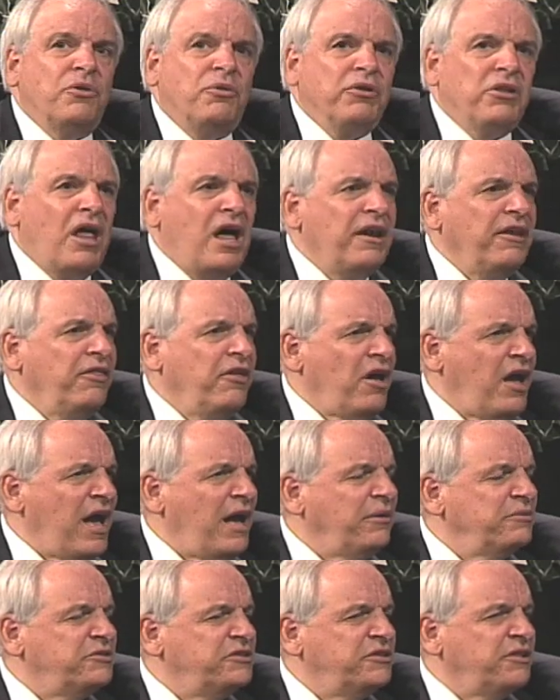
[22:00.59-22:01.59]
a lot of the
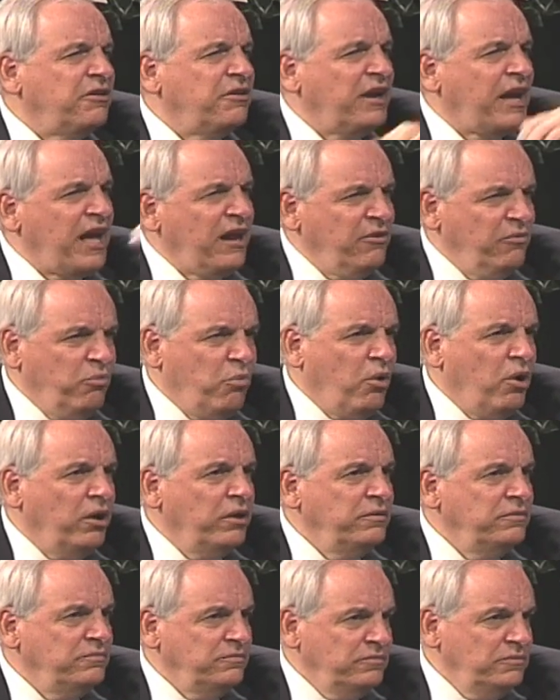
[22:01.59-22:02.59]
houses there are kind of
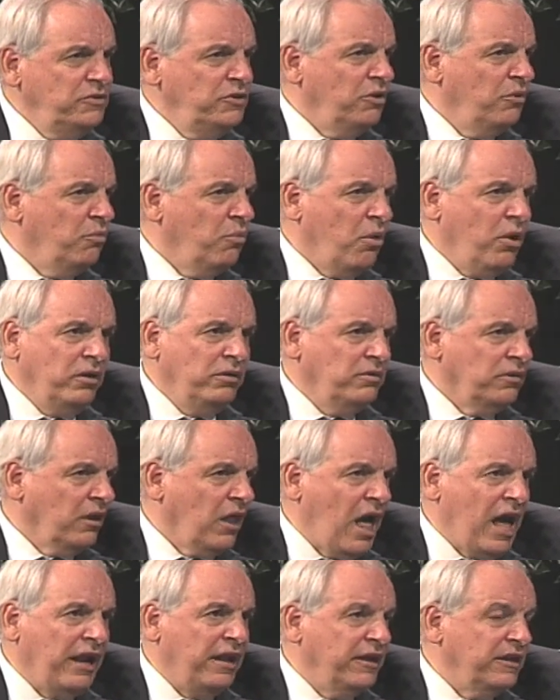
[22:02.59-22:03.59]
one
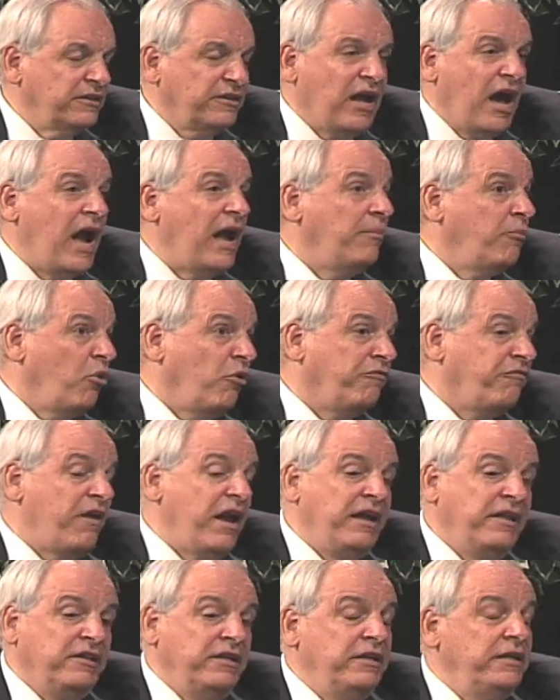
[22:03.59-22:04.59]
lot at a time, or
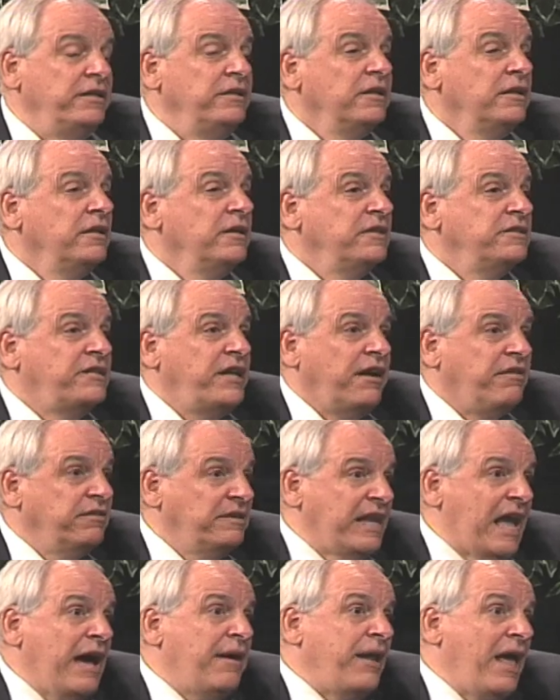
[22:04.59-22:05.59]
frankly, tearing
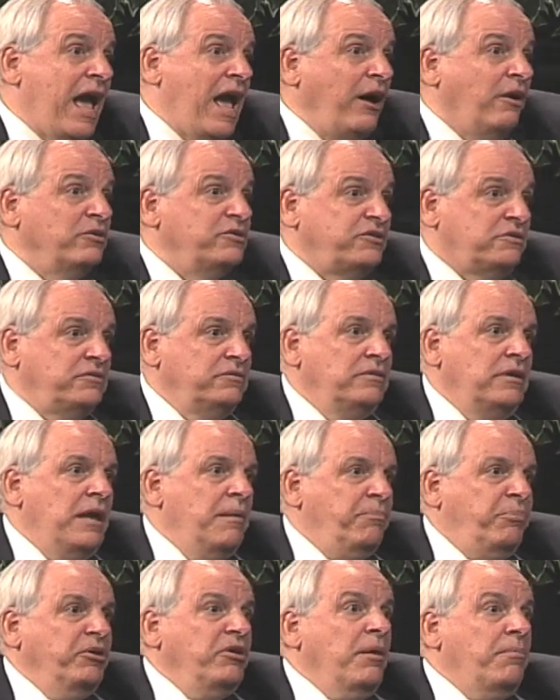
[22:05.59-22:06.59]
down a house
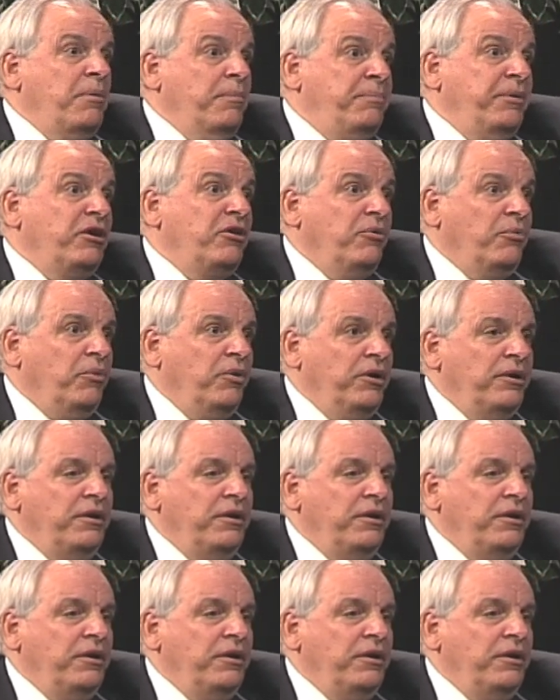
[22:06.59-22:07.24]
and putting up a bigger one.